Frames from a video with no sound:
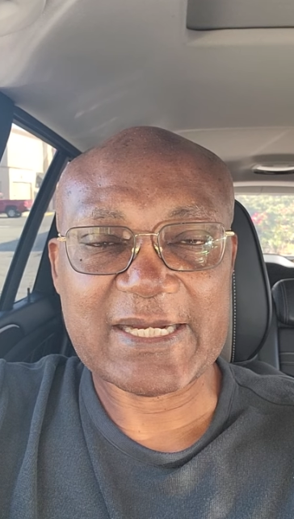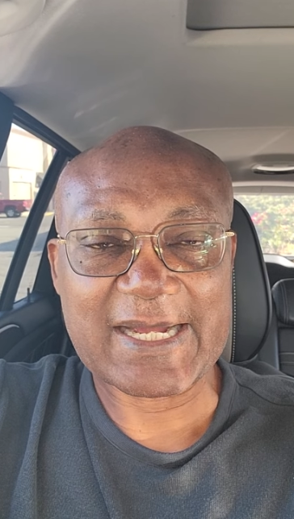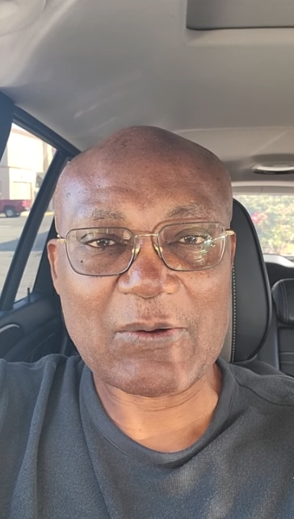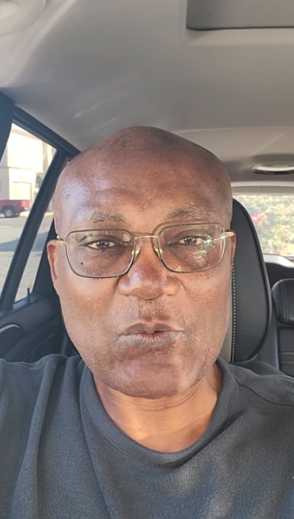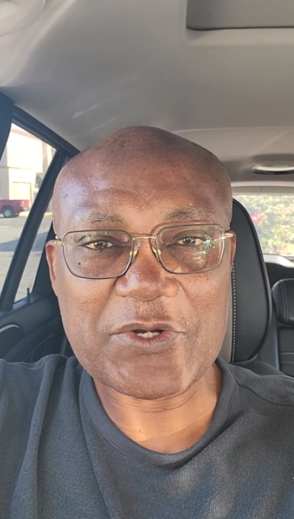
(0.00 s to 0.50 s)

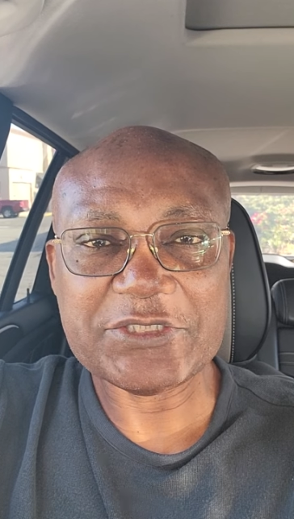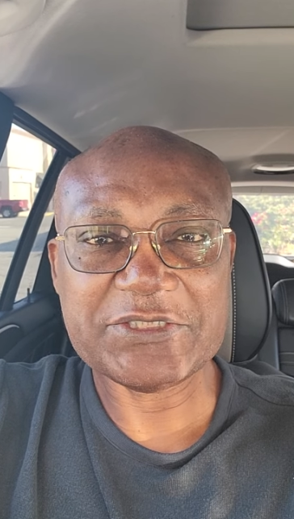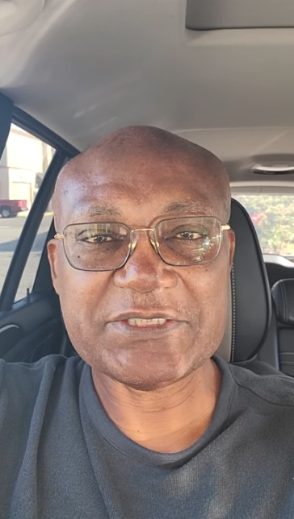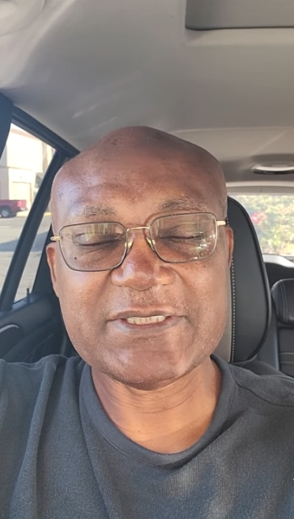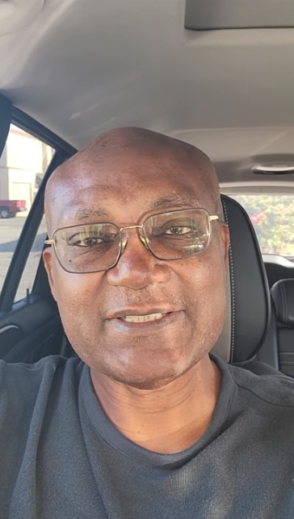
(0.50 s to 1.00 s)
I want
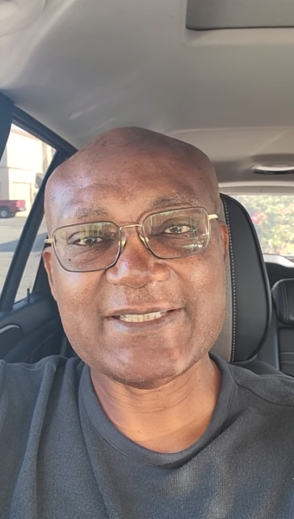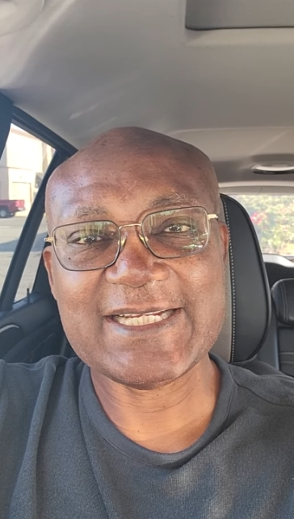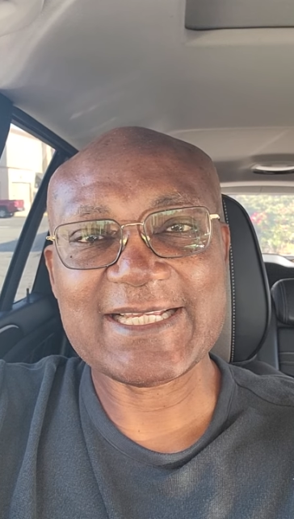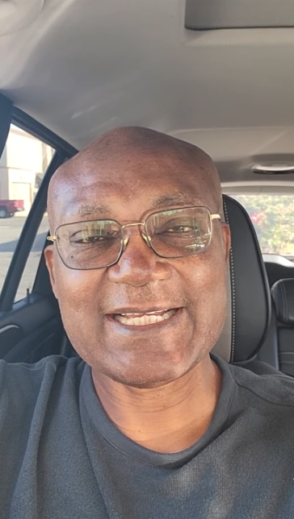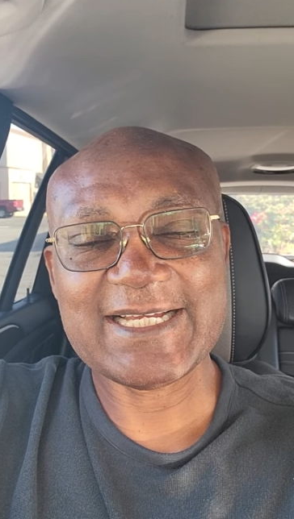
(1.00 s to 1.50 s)
you to know
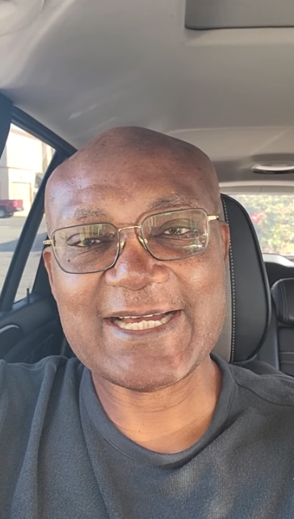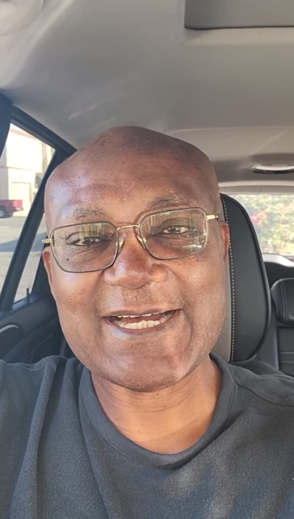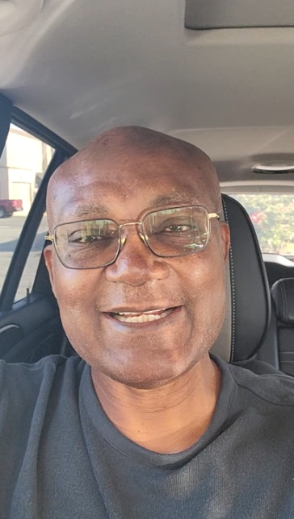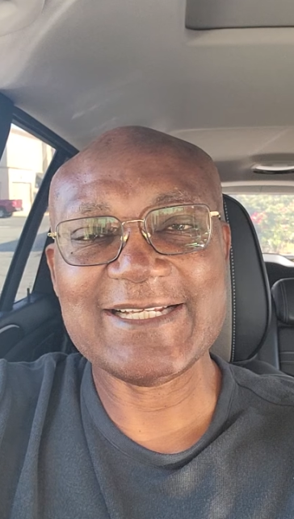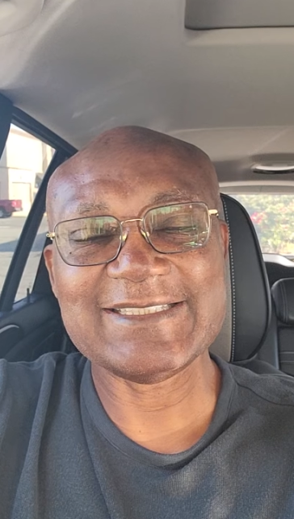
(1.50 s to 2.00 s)
that
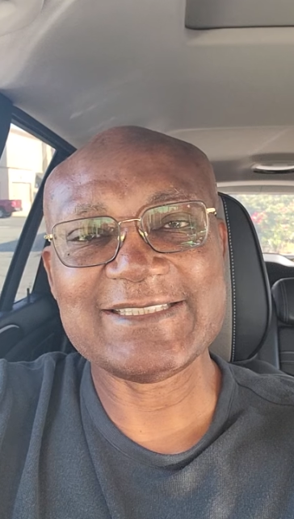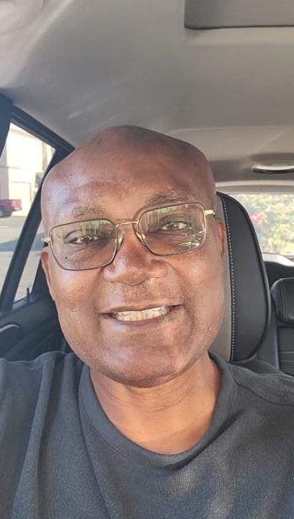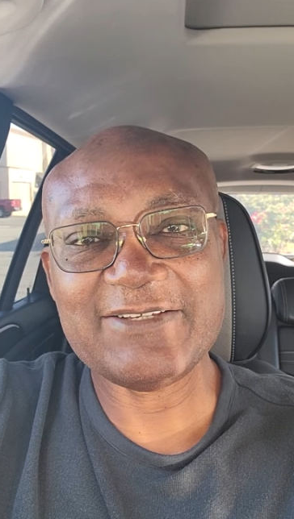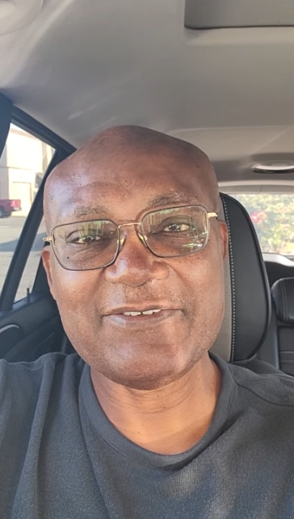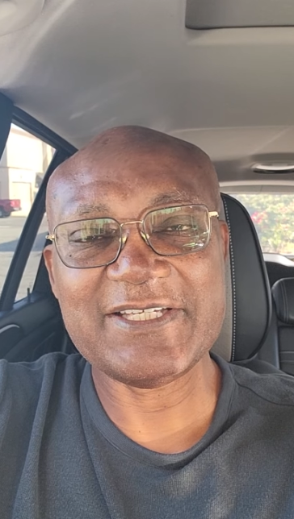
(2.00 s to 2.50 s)
God has
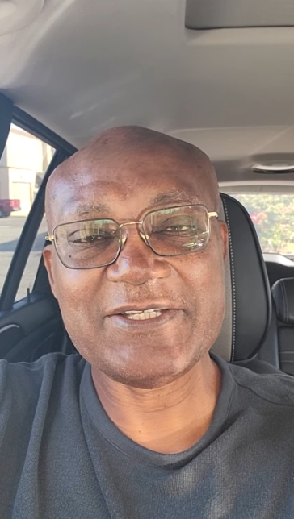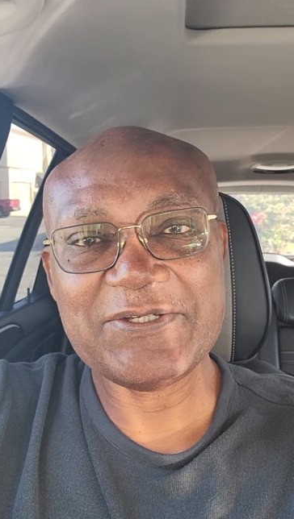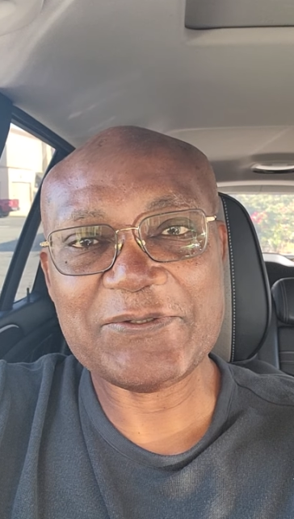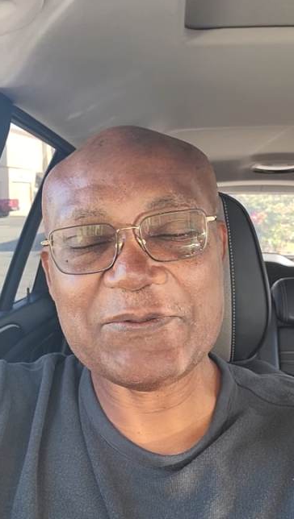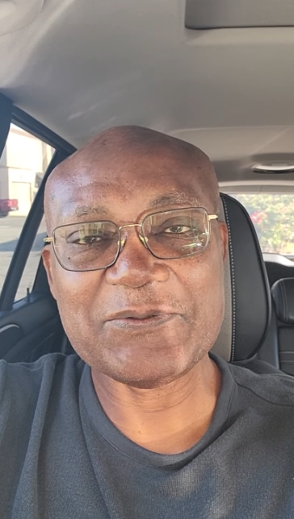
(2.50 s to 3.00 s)
given
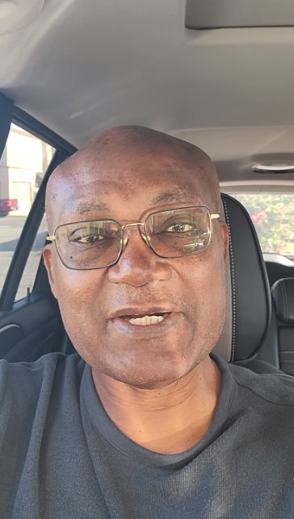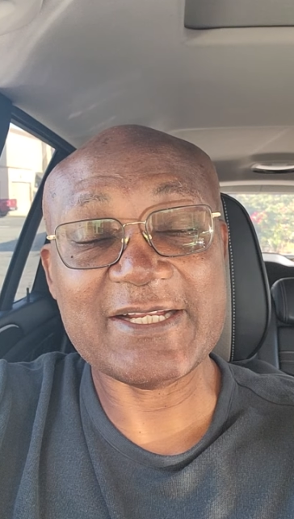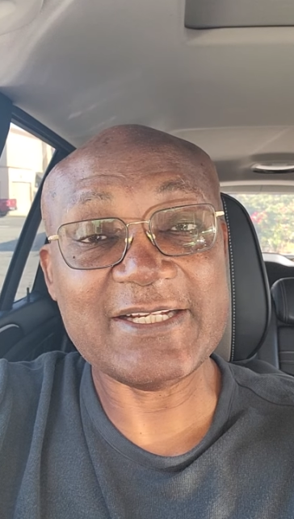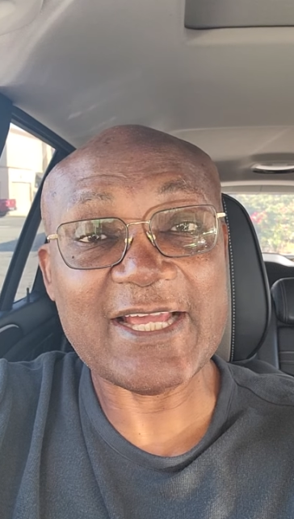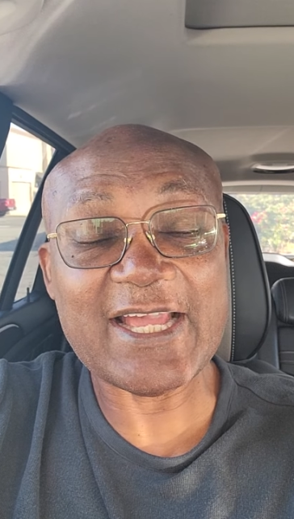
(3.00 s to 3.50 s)
you,
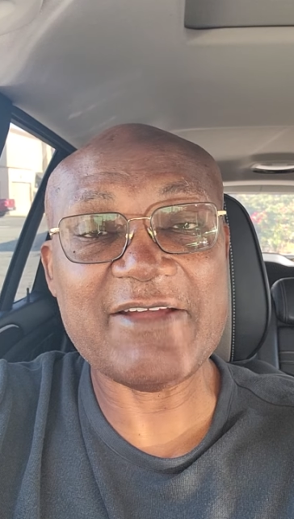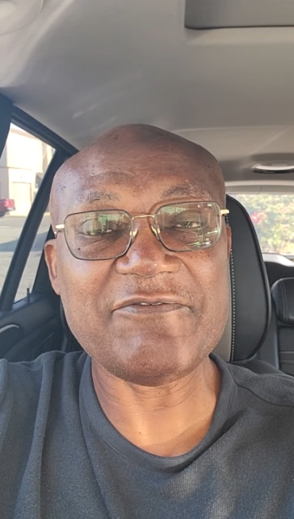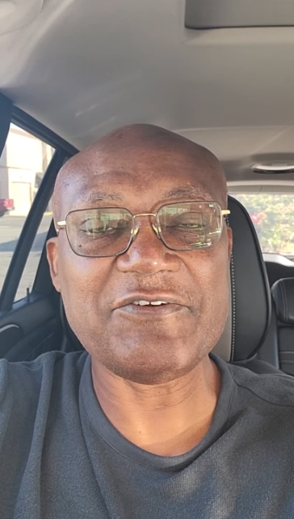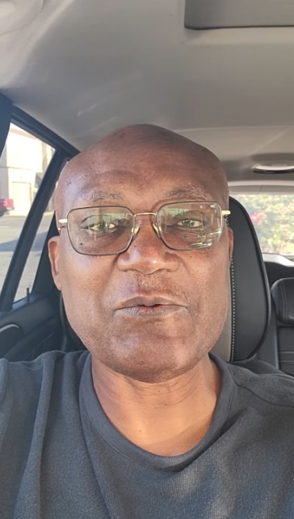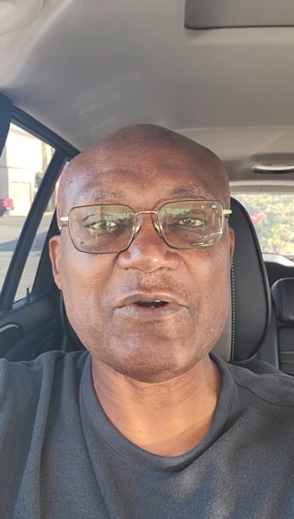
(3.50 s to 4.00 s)
and
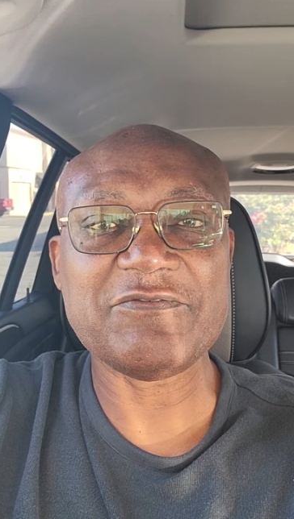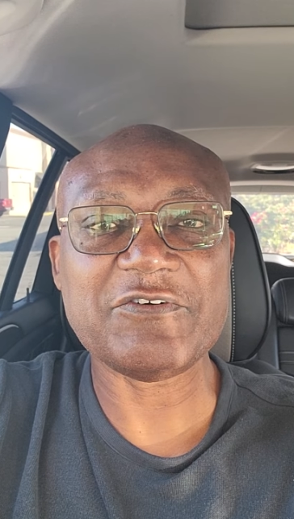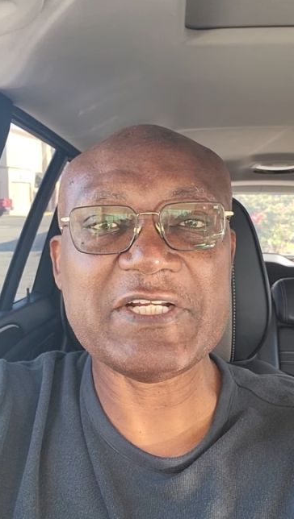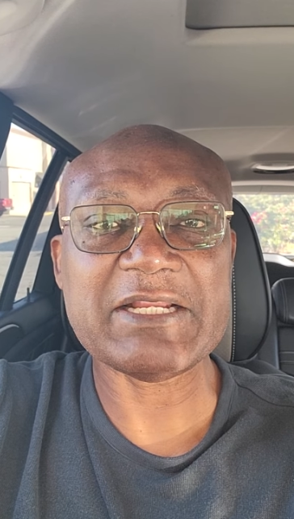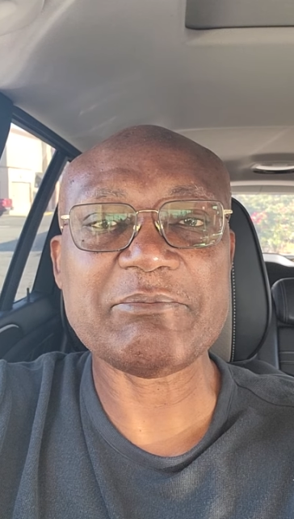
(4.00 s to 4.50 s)
everyone
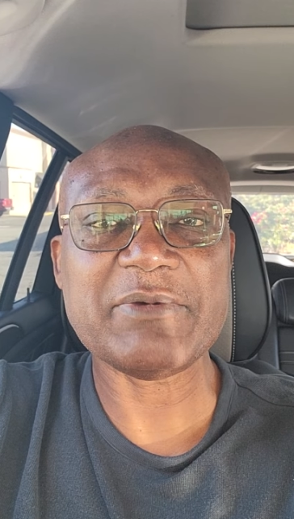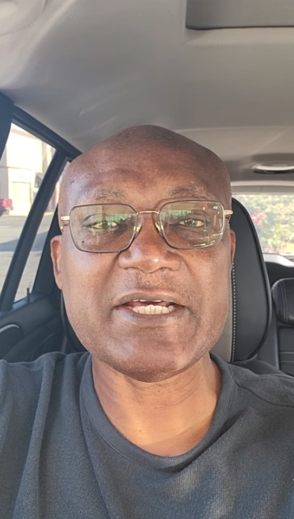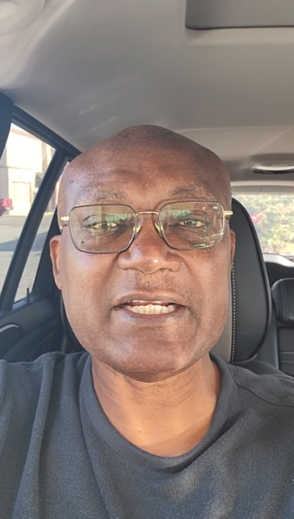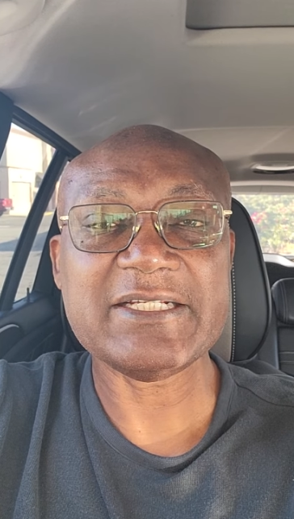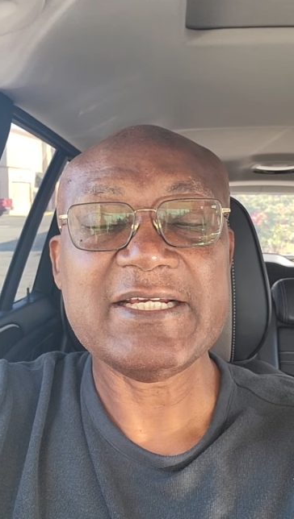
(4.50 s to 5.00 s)
for that
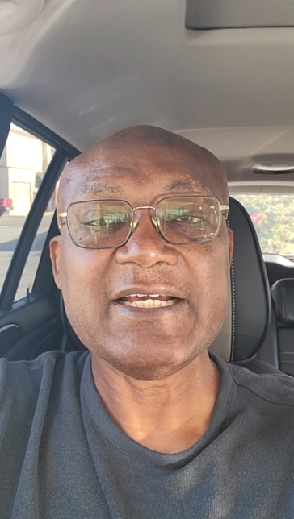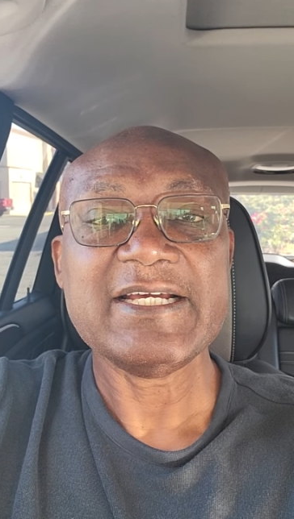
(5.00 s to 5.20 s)
matter,